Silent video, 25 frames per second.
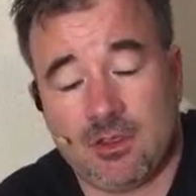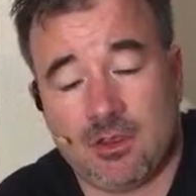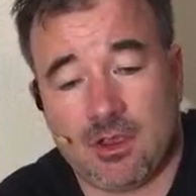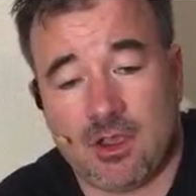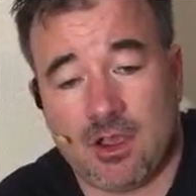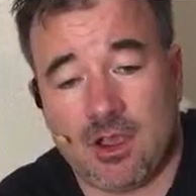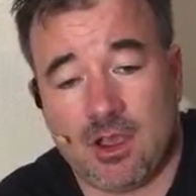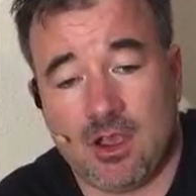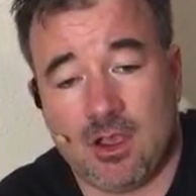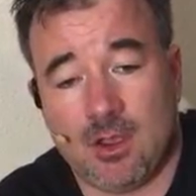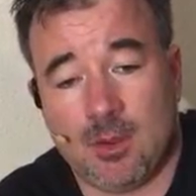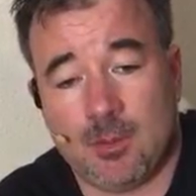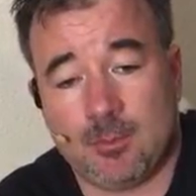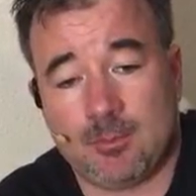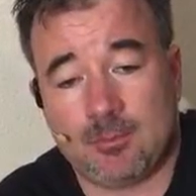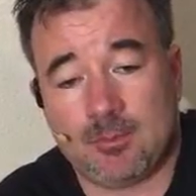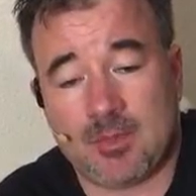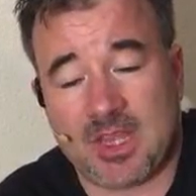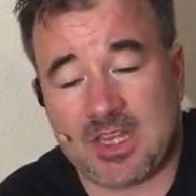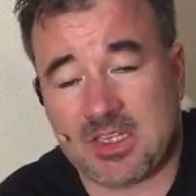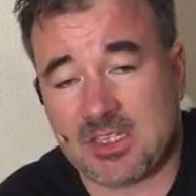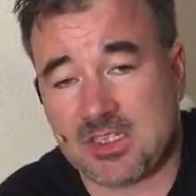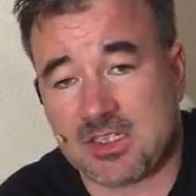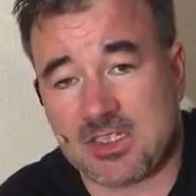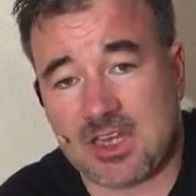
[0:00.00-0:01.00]

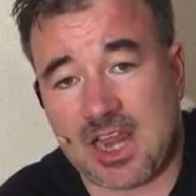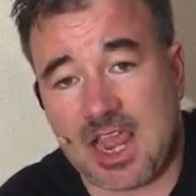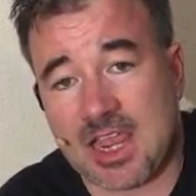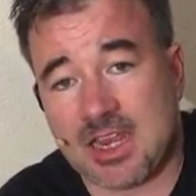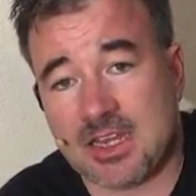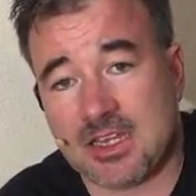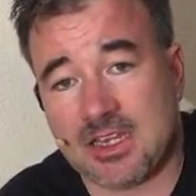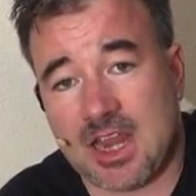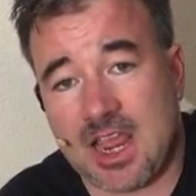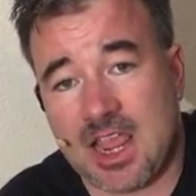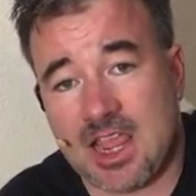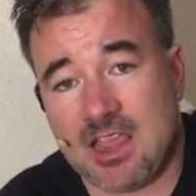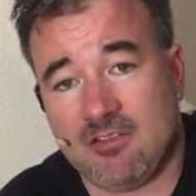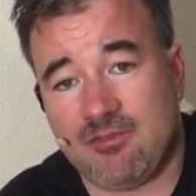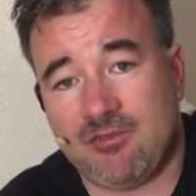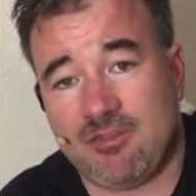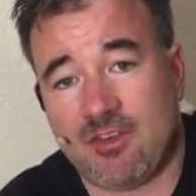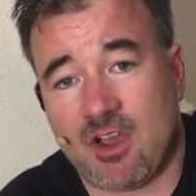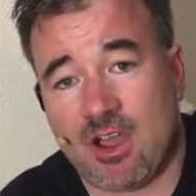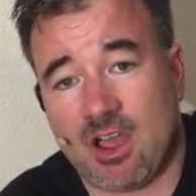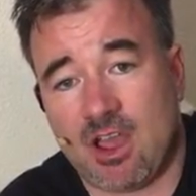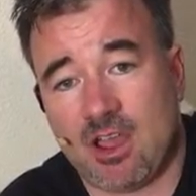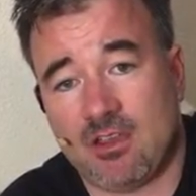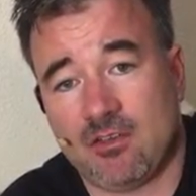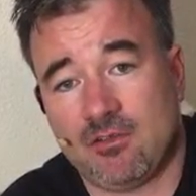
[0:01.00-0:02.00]
It stayed an
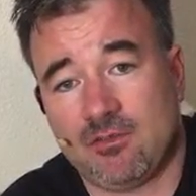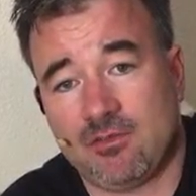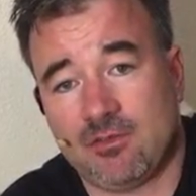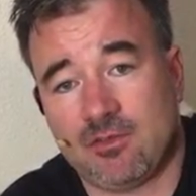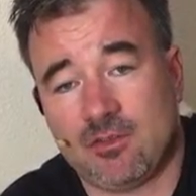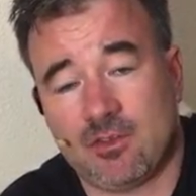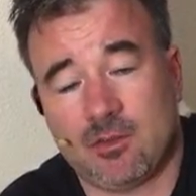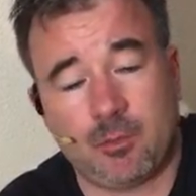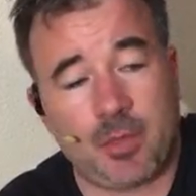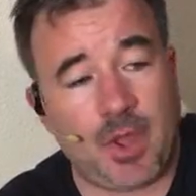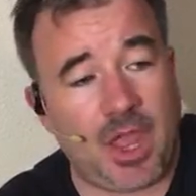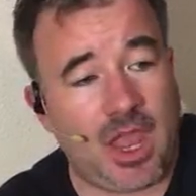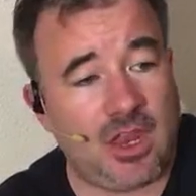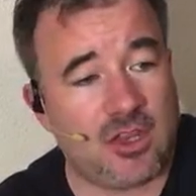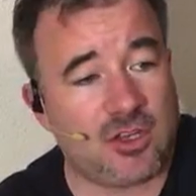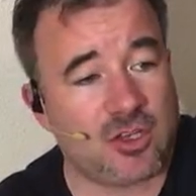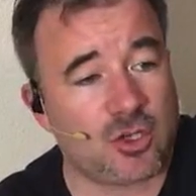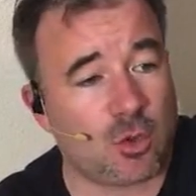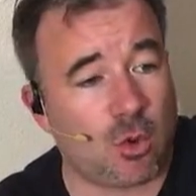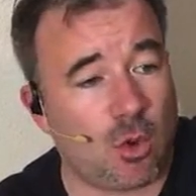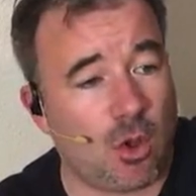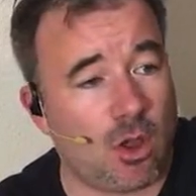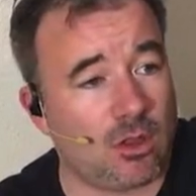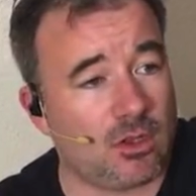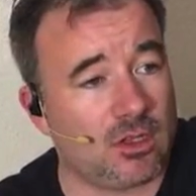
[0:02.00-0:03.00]
8.5. Page
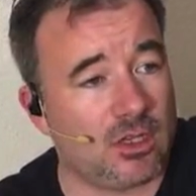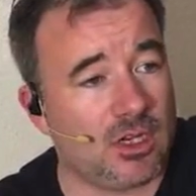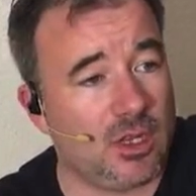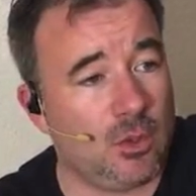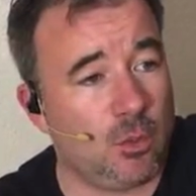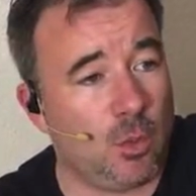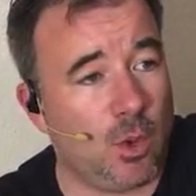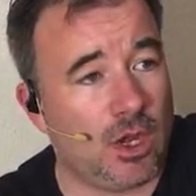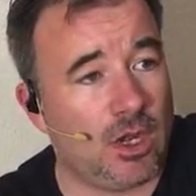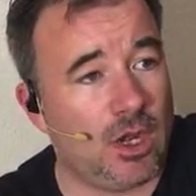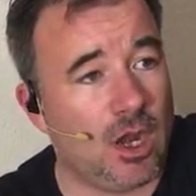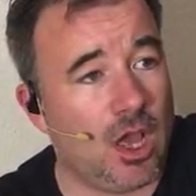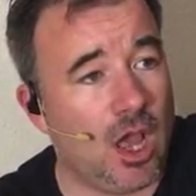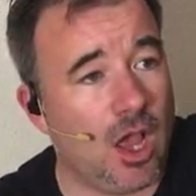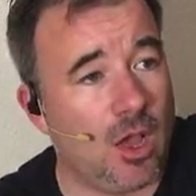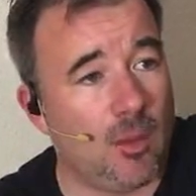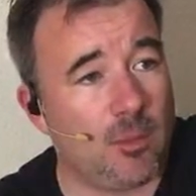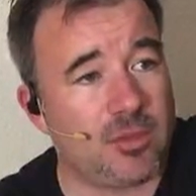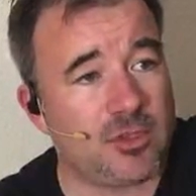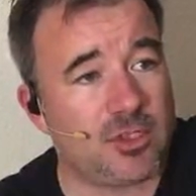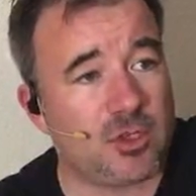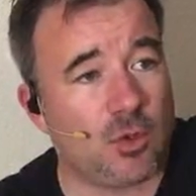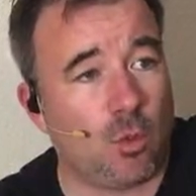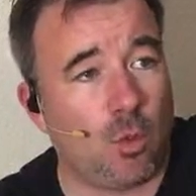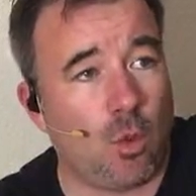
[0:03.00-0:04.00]
quality went
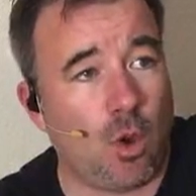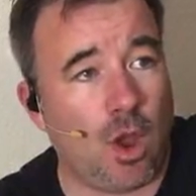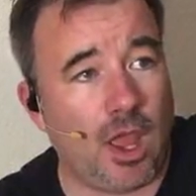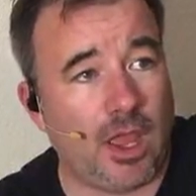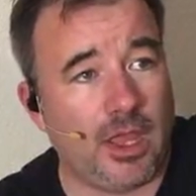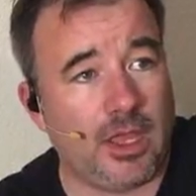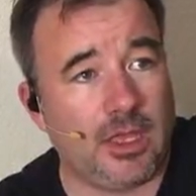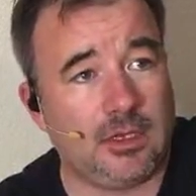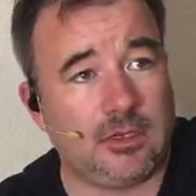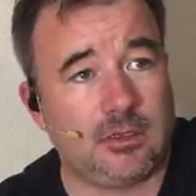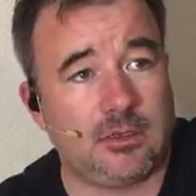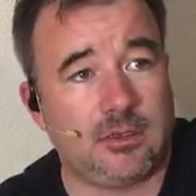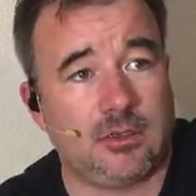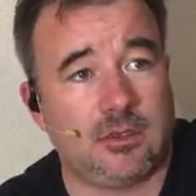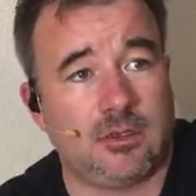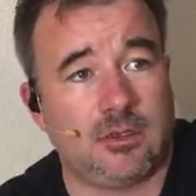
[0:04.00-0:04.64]
up to white,